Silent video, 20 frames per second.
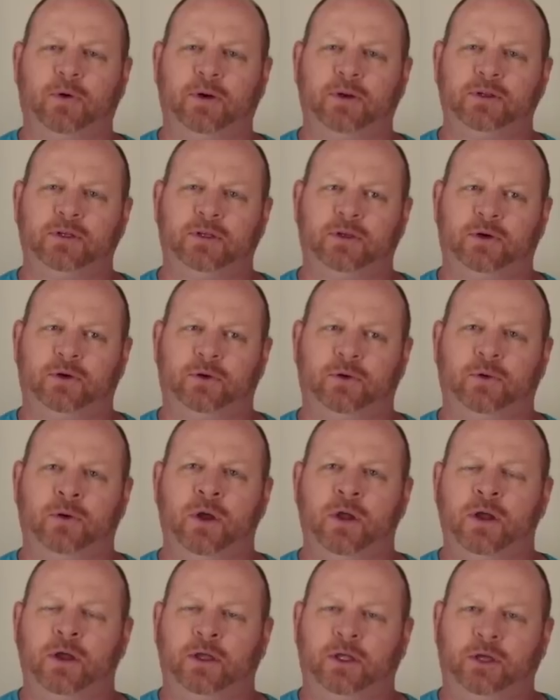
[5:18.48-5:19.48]
going to
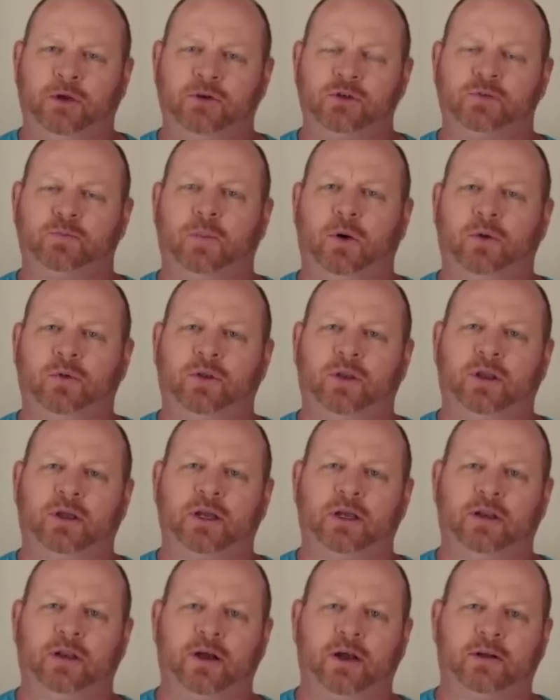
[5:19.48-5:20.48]
use both of the
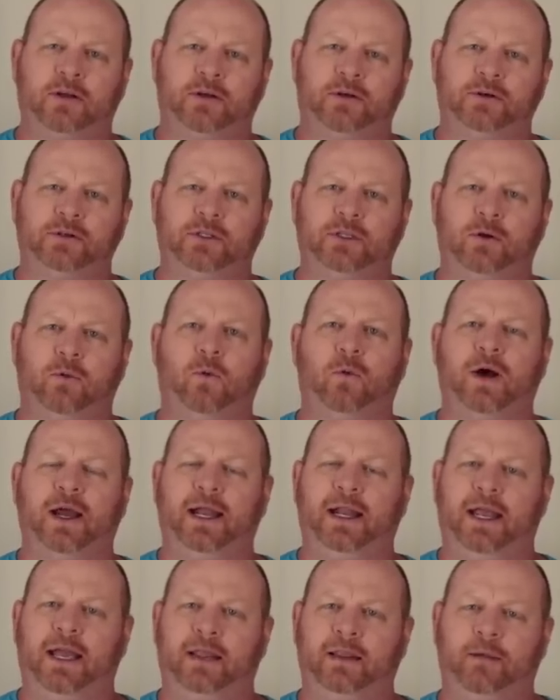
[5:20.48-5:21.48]
conductors, the
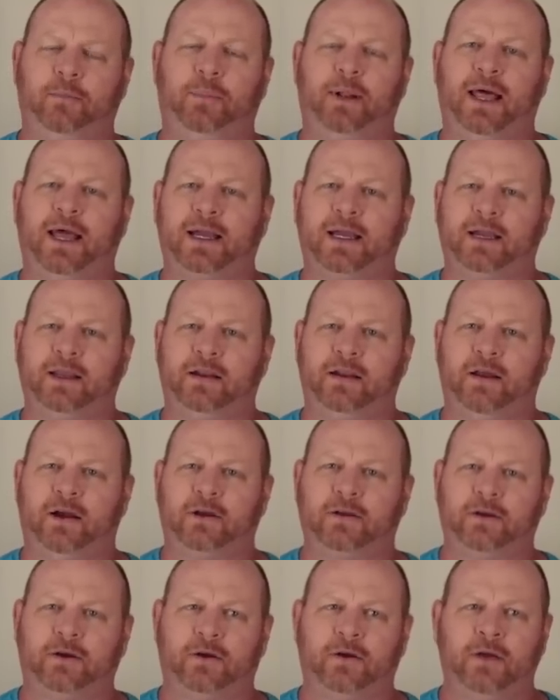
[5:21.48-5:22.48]
white and the black
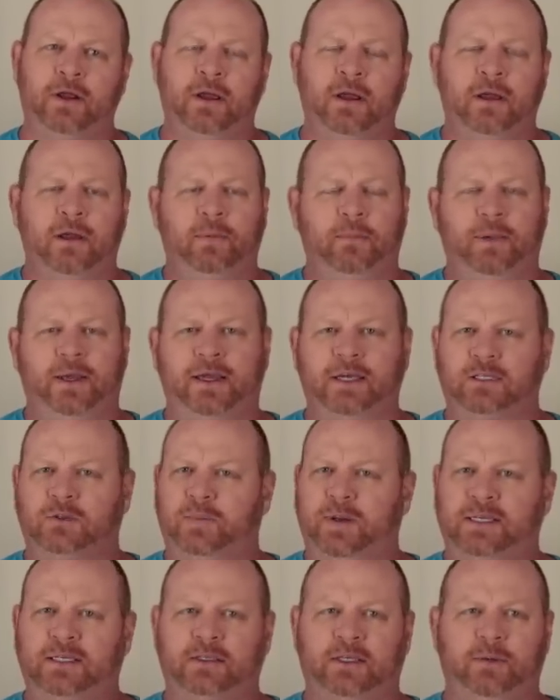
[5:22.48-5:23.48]
conductor, because
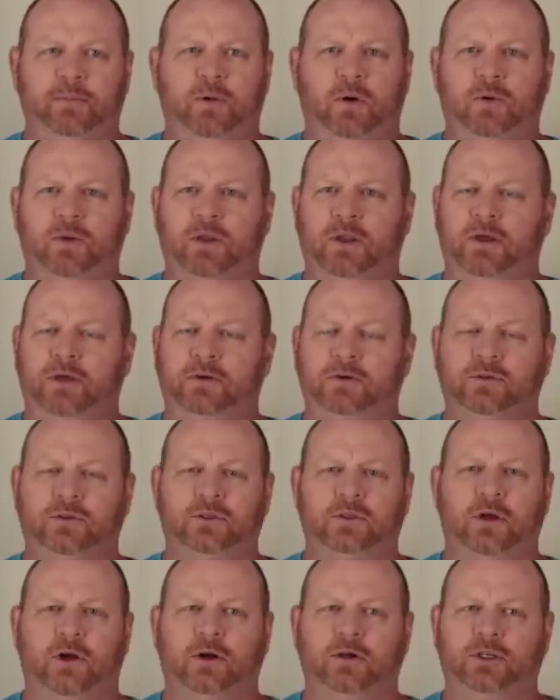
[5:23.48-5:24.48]
basically both of
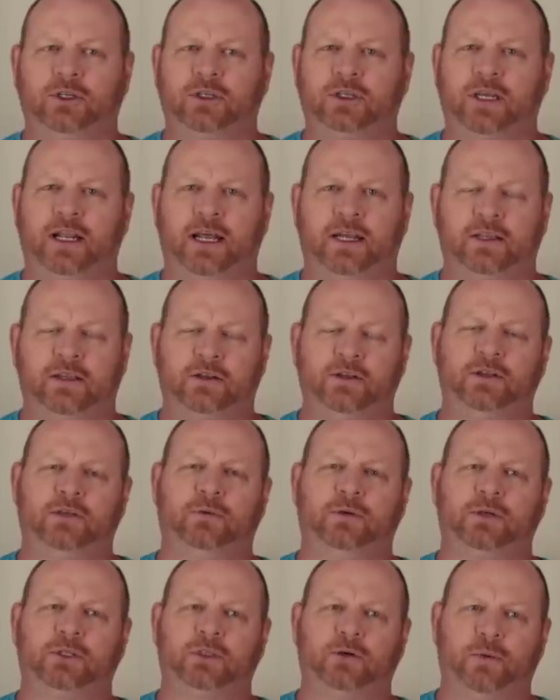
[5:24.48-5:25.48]
those are just connected
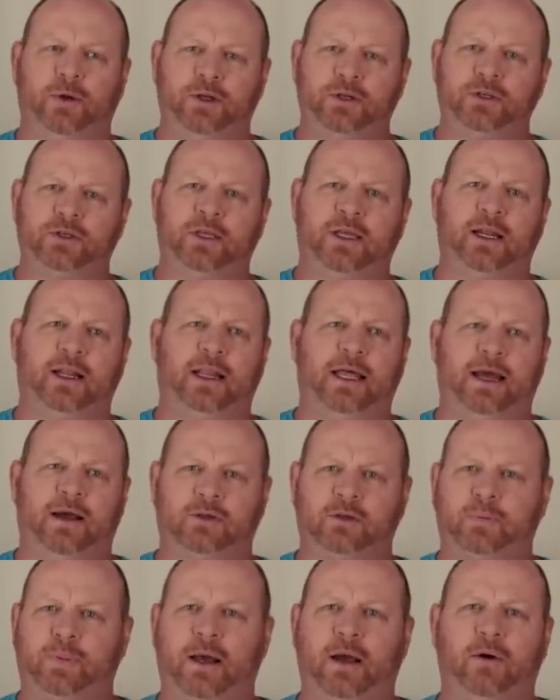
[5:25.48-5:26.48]
to a switch that
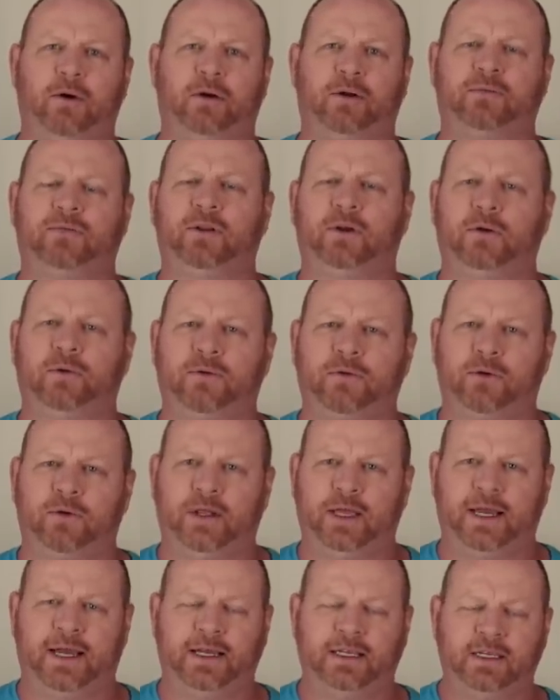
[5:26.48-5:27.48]
allows power to flow through
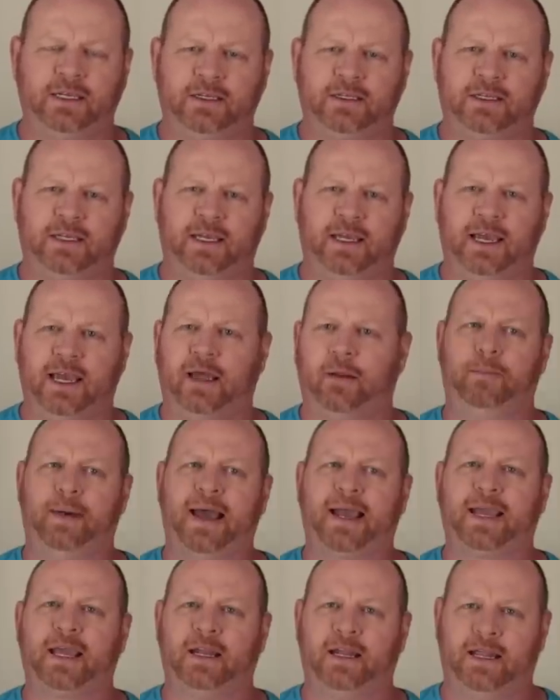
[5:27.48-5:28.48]
the I T C and
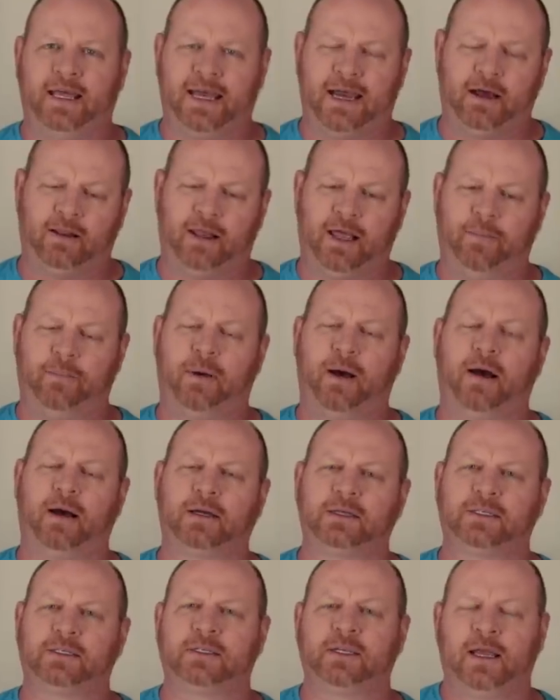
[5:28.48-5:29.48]
back into the outlet
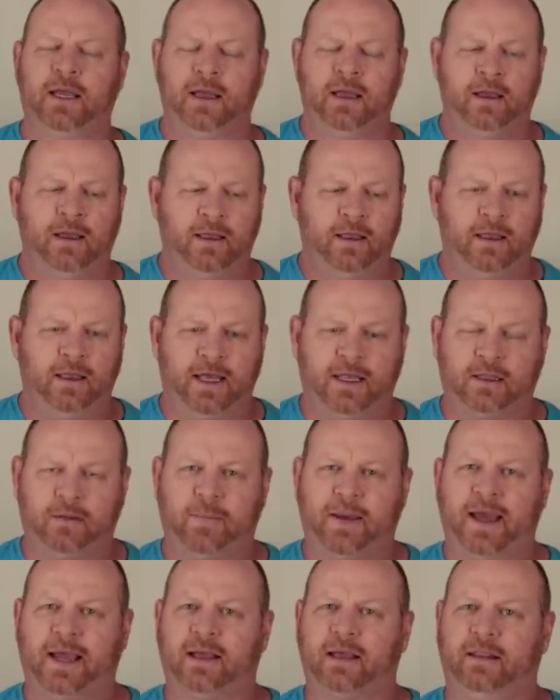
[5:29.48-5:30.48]
box at the
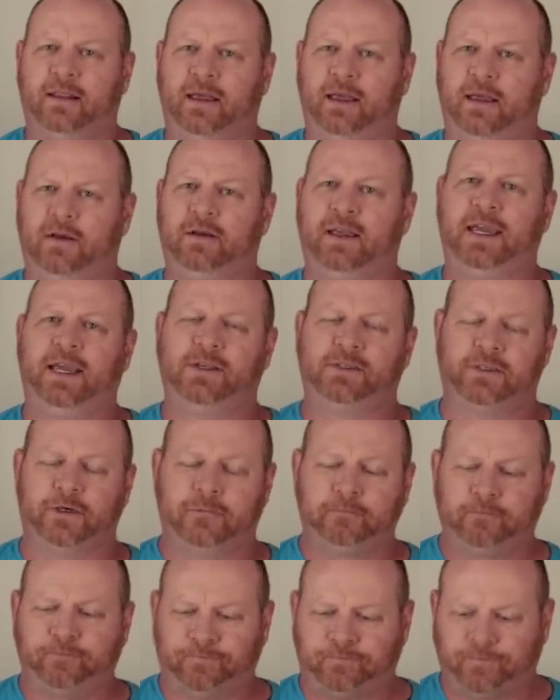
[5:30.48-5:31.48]
back of the
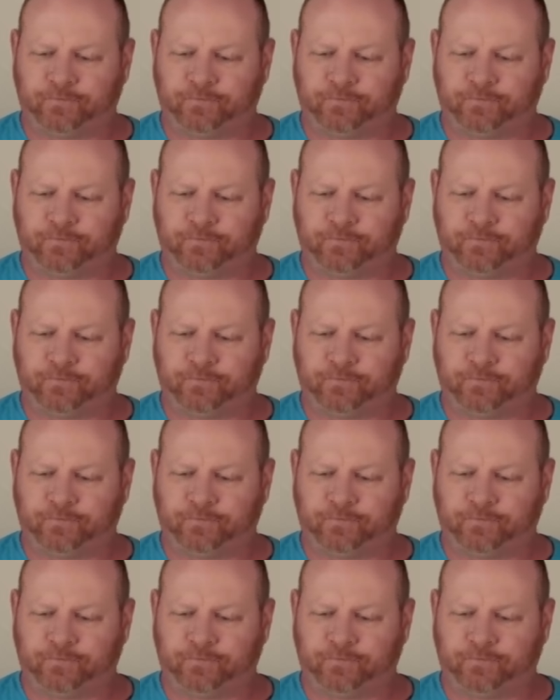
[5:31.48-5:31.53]
Keezer.